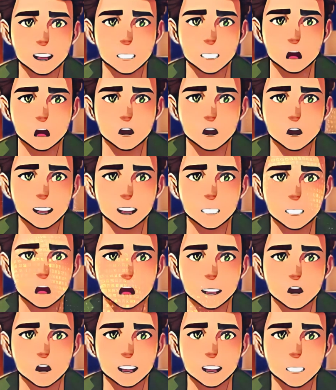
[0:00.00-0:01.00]
That
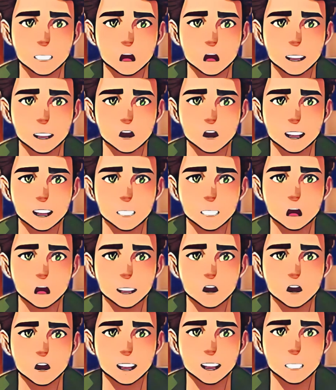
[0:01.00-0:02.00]
uncertainty makes it tough for
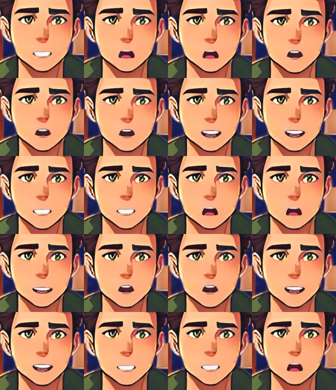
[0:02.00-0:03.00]
businesses to plan
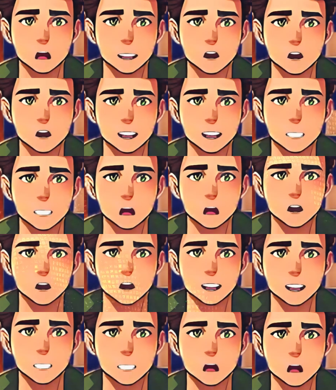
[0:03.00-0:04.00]
their finances.
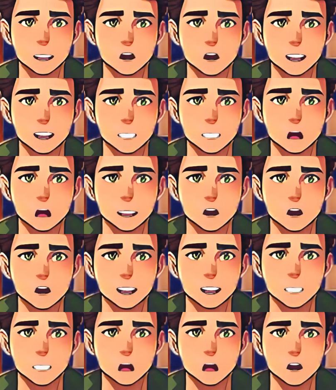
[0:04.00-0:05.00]
Then,
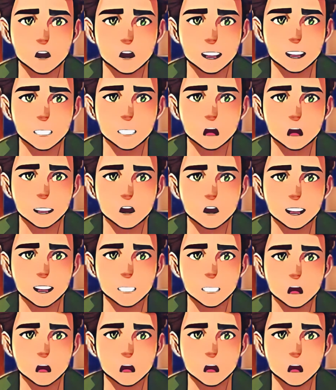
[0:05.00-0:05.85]
there's the knowledge gap.